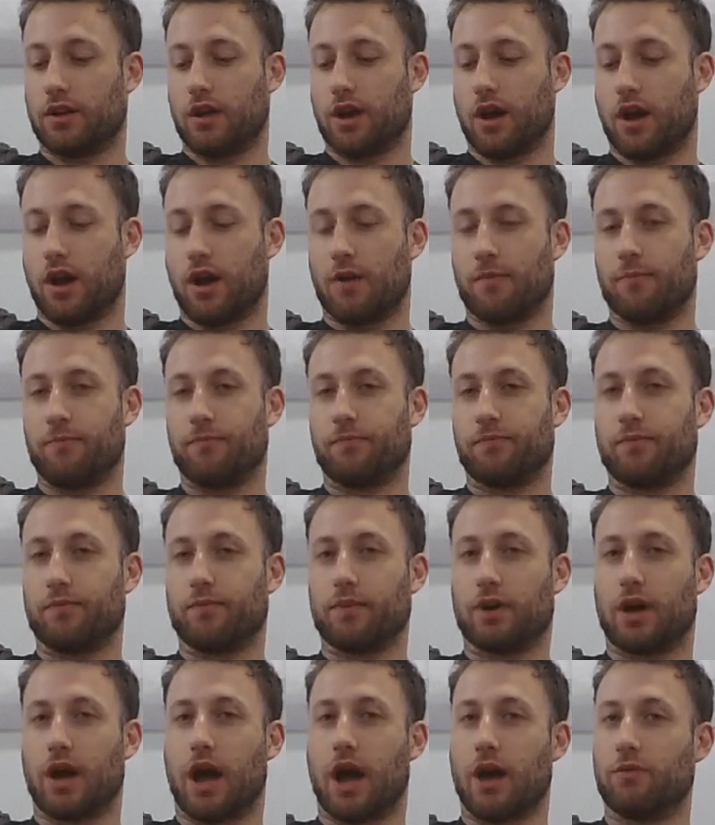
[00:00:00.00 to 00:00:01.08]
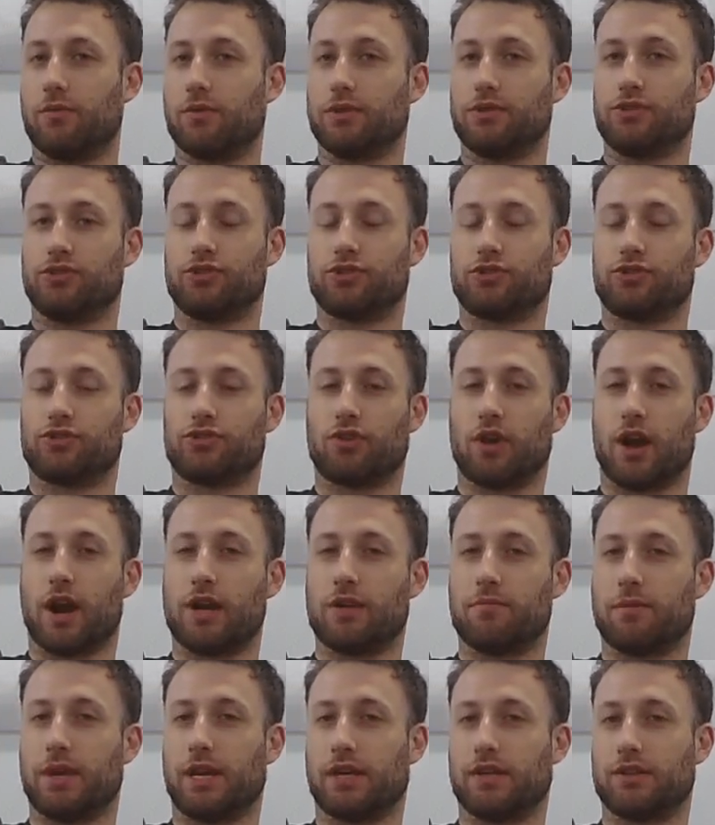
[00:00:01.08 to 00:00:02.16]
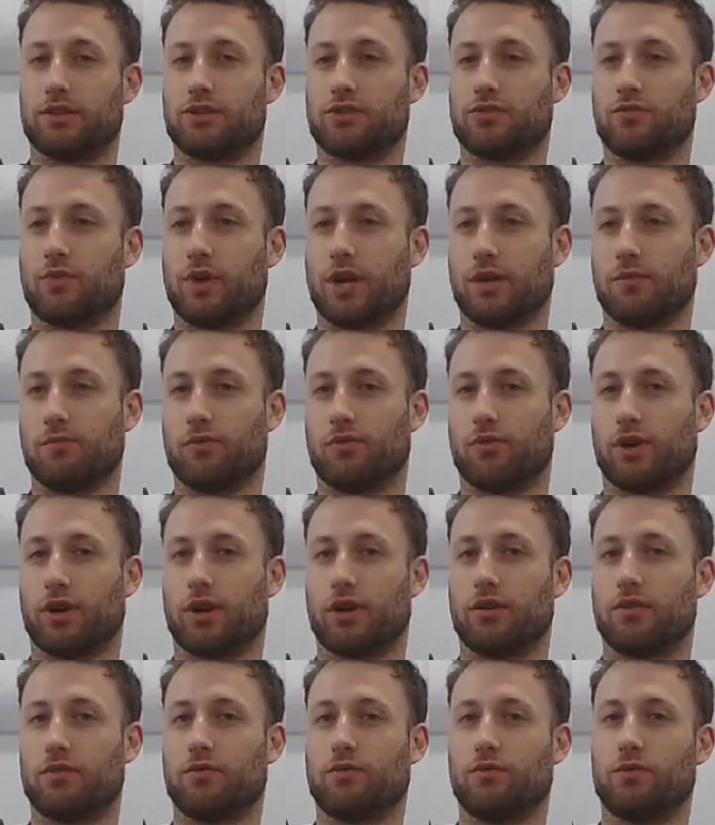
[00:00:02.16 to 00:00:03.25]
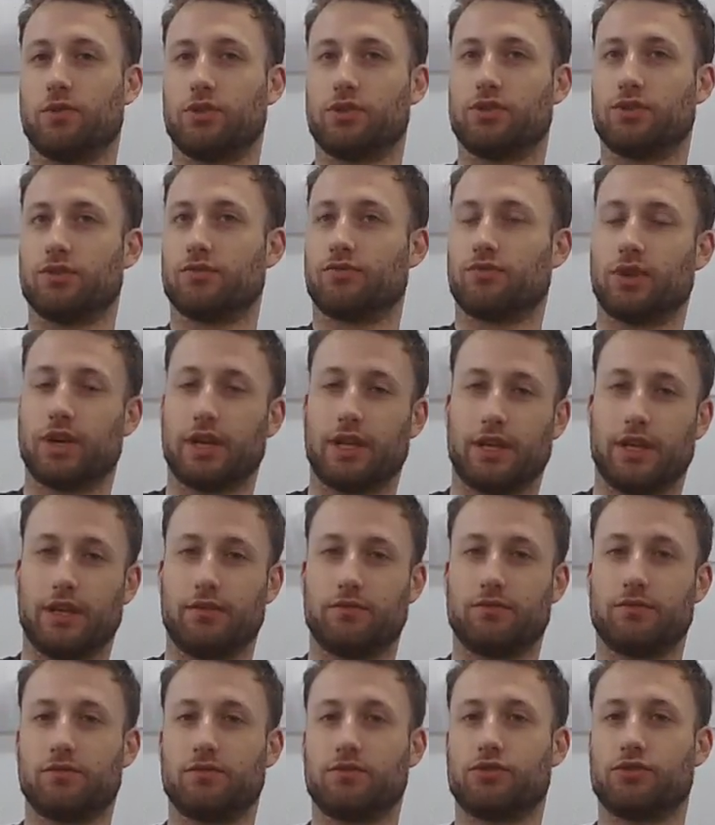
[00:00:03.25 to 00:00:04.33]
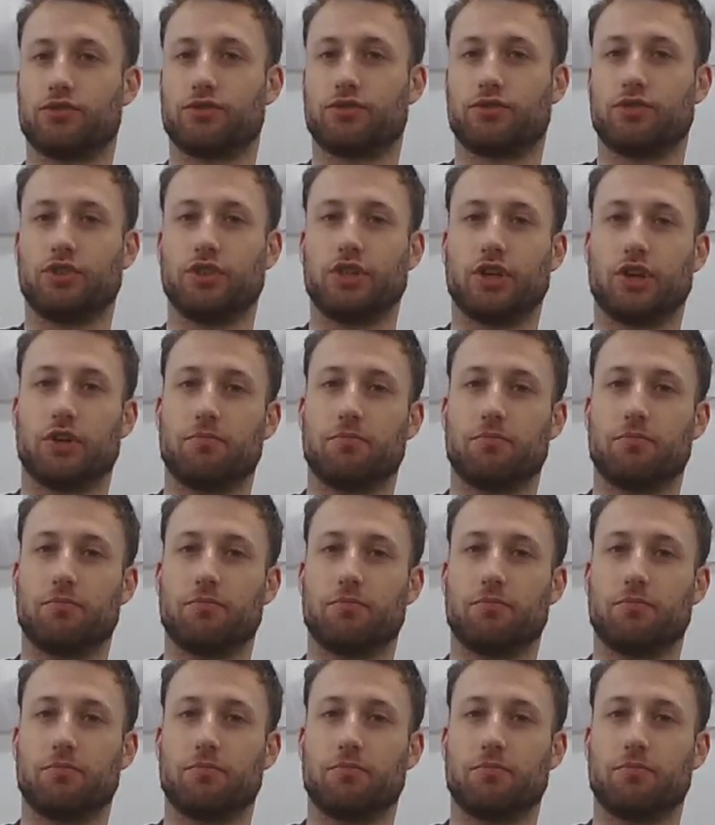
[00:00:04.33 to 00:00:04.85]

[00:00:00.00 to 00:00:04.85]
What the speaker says: Um, I would just try to make it swing more, which is really just,